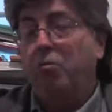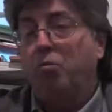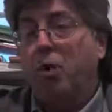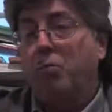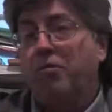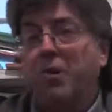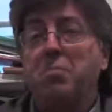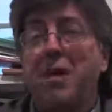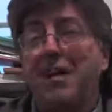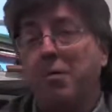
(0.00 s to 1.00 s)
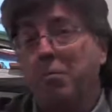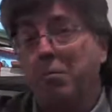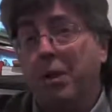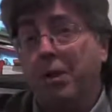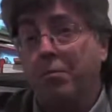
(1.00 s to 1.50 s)
When we first met him
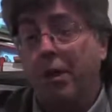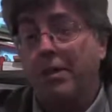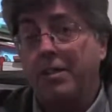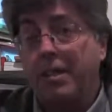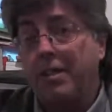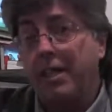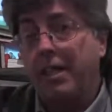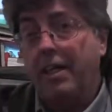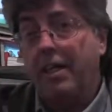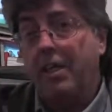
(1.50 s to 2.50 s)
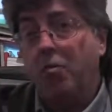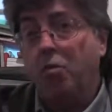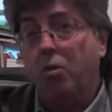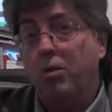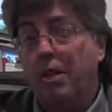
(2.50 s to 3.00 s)
in Blood City, he
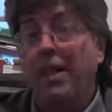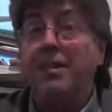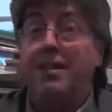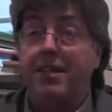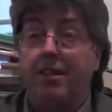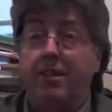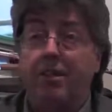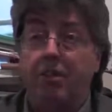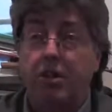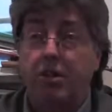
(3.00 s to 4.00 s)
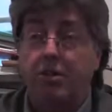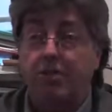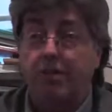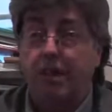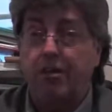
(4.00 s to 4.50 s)
was 18 years
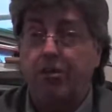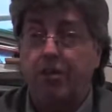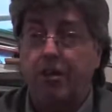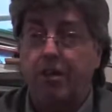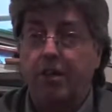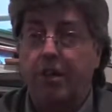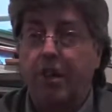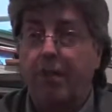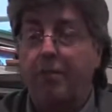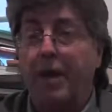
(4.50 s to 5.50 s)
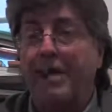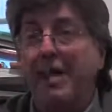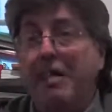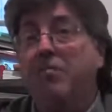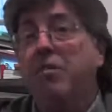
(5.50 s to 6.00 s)
of age, and
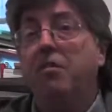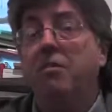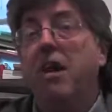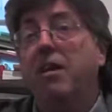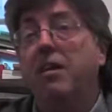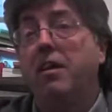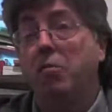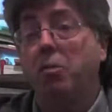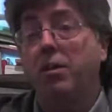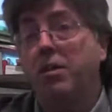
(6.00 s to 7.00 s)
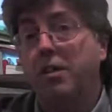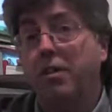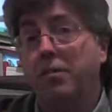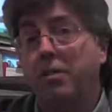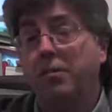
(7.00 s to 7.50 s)
even then he wanted
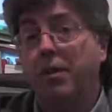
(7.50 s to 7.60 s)
out.